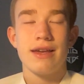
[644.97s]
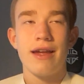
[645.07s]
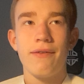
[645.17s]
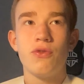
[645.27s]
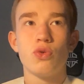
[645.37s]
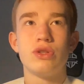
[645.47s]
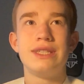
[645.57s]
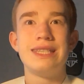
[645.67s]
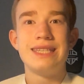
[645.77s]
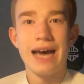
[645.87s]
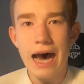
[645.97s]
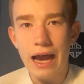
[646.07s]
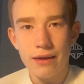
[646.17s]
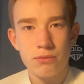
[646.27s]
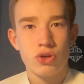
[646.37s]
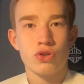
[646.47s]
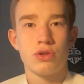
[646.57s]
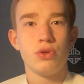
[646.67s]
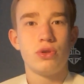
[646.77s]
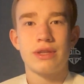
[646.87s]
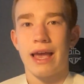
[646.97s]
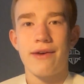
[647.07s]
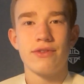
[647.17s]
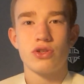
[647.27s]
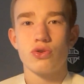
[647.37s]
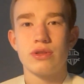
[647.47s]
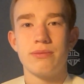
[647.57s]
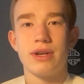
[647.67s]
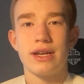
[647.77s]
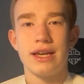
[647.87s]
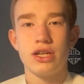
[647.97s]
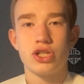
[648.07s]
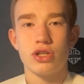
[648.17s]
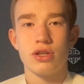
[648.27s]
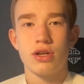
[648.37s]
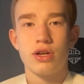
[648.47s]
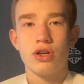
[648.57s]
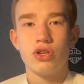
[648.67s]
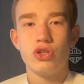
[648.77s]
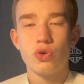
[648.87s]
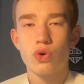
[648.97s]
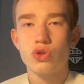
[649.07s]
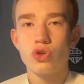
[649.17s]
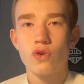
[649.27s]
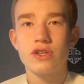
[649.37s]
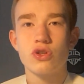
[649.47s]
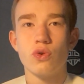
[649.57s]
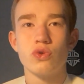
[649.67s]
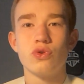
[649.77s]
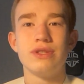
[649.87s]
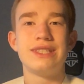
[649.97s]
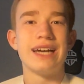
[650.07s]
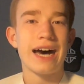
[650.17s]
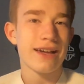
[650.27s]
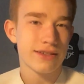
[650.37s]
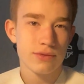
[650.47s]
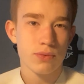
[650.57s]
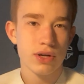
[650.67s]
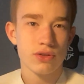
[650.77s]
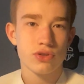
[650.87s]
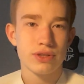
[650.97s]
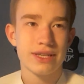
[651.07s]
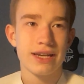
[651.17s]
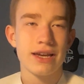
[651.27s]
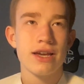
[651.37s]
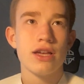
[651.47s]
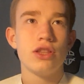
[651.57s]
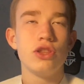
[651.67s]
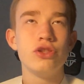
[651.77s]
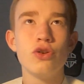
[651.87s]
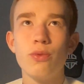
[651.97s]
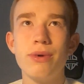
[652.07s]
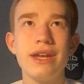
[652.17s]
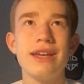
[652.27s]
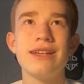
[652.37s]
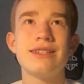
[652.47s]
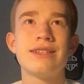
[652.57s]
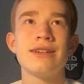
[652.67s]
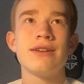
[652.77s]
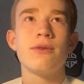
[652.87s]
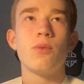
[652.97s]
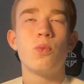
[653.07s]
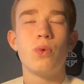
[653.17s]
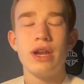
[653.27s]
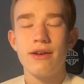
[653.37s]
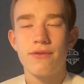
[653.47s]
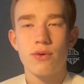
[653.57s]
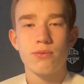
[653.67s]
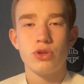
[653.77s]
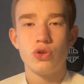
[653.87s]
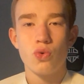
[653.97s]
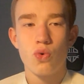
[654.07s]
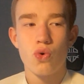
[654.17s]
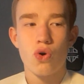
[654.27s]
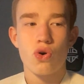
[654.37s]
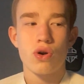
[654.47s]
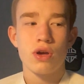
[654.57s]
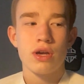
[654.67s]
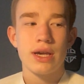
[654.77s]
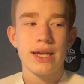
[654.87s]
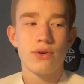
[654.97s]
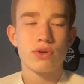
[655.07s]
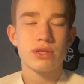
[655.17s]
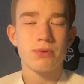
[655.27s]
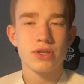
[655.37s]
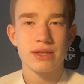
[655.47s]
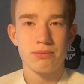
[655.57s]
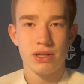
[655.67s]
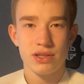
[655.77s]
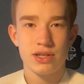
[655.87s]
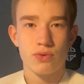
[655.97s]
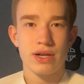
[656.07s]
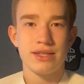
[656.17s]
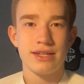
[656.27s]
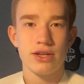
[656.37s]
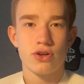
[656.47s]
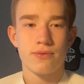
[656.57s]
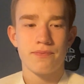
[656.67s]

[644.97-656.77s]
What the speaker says: if you die because you haven't took the medication, your dog is going to die as well. So it's like nobody is winning from your irresponsibility right here.